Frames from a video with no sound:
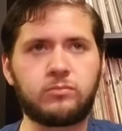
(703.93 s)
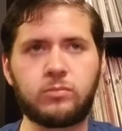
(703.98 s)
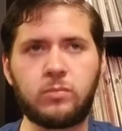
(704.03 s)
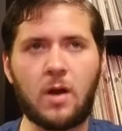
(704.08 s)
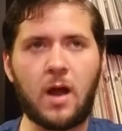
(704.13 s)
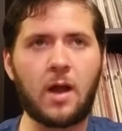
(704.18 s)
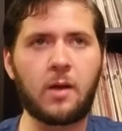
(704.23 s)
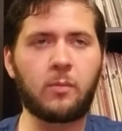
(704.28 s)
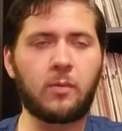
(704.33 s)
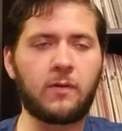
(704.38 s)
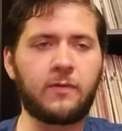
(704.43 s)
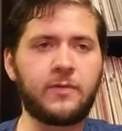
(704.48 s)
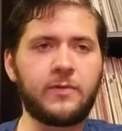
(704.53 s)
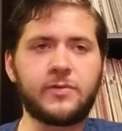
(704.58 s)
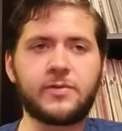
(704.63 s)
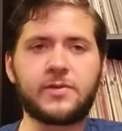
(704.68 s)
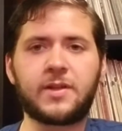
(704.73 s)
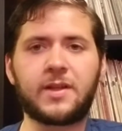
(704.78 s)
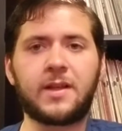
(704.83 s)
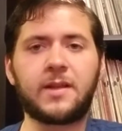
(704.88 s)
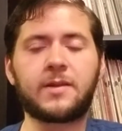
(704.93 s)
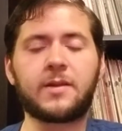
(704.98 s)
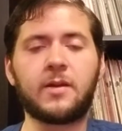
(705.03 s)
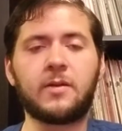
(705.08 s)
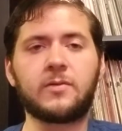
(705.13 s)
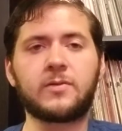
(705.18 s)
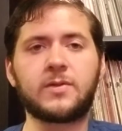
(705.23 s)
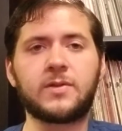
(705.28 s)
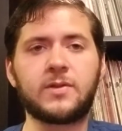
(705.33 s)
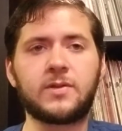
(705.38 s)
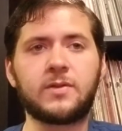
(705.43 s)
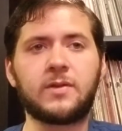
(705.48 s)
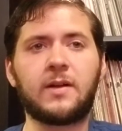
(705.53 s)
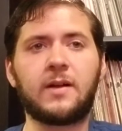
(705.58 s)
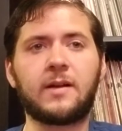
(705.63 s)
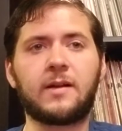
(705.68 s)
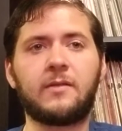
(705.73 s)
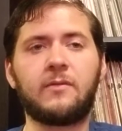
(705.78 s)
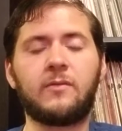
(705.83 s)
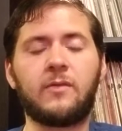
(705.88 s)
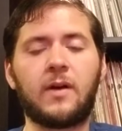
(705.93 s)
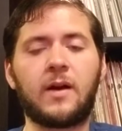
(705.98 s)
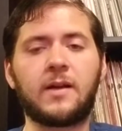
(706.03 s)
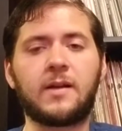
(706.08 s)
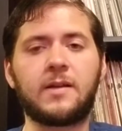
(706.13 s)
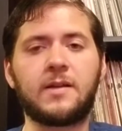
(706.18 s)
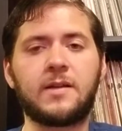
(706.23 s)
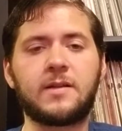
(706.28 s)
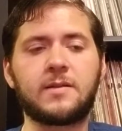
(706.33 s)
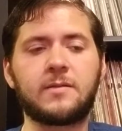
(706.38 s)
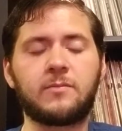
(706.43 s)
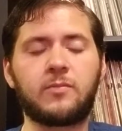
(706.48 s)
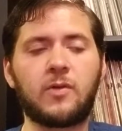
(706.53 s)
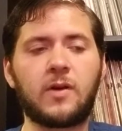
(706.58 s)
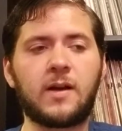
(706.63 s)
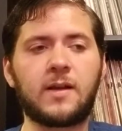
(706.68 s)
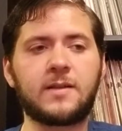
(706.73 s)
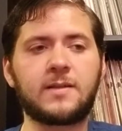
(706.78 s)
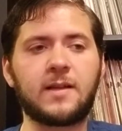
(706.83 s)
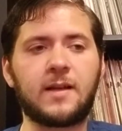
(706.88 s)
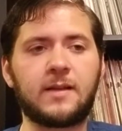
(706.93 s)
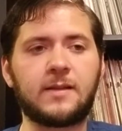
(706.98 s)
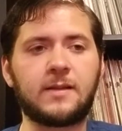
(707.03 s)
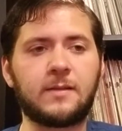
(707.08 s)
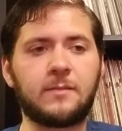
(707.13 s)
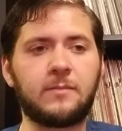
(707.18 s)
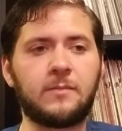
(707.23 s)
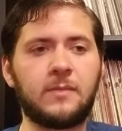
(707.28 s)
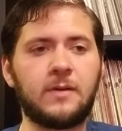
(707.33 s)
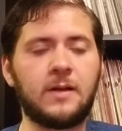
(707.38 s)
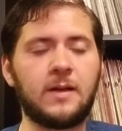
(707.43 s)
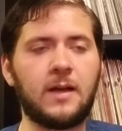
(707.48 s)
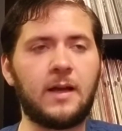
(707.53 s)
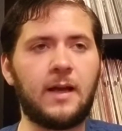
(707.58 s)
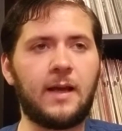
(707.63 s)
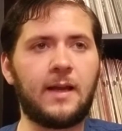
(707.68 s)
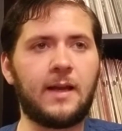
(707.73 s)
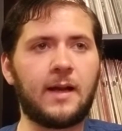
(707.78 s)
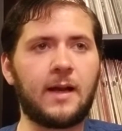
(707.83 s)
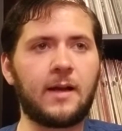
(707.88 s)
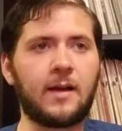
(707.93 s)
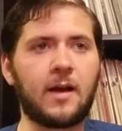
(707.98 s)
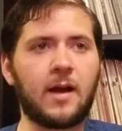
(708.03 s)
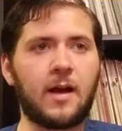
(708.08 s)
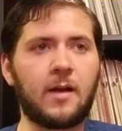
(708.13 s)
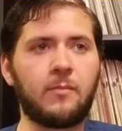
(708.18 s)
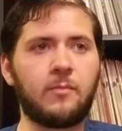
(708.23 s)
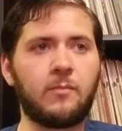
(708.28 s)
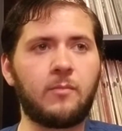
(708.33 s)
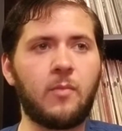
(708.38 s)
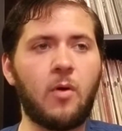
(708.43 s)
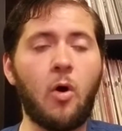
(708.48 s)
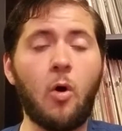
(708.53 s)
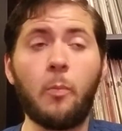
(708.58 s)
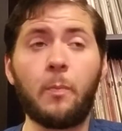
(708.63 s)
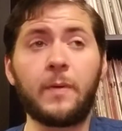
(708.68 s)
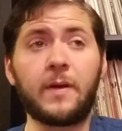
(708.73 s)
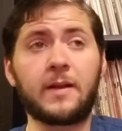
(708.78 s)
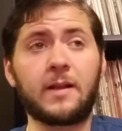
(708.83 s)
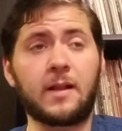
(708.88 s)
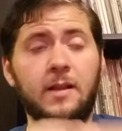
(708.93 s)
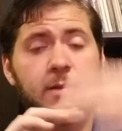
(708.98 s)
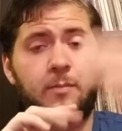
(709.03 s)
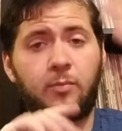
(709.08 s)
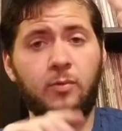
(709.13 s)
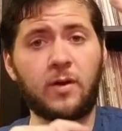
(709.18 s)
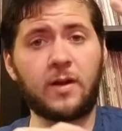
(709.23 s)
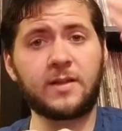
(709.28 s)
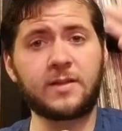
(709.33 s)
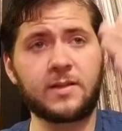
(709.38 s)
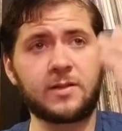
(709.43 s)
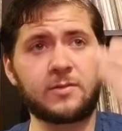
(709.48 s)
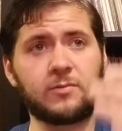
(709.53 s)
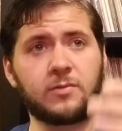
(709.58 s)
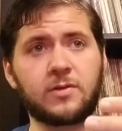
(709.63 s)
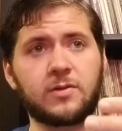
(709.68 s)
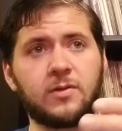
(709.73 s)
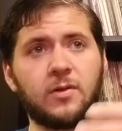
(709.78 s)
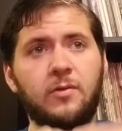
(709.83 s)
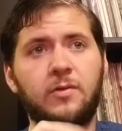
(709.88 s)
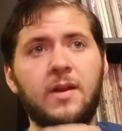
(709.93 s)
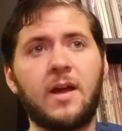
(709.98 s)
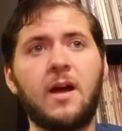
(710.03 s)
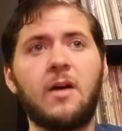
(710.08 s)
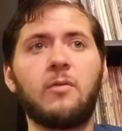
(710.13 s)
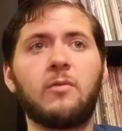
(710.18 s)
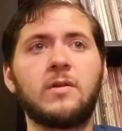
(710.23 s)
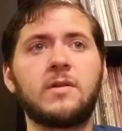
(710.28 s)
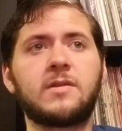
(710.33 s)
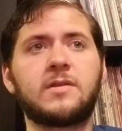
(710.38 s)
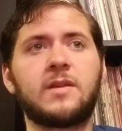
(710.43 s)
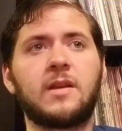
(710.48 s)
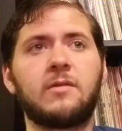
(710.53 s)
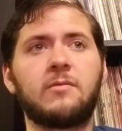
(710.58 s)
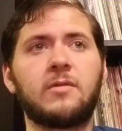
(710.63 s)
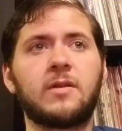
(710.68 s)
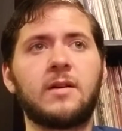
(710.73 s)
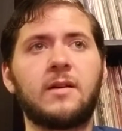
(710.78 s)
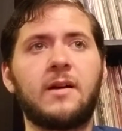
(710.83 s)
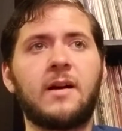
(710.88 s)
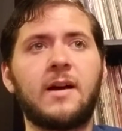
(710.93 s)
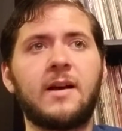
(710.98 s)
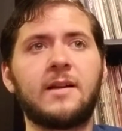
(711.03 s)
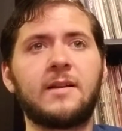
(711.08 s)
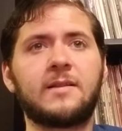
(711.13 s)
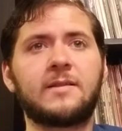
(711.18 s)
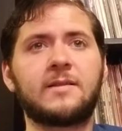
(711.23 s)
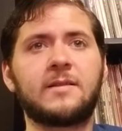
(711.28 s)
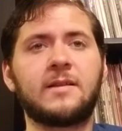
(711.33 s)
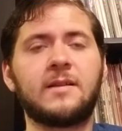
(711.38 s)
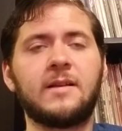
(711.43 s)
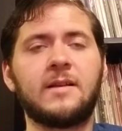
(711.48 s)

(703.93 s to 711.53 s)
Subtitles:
I refuse to get those until I can find a decent price on them. And I'm hoping that the prices will slow down once they realize,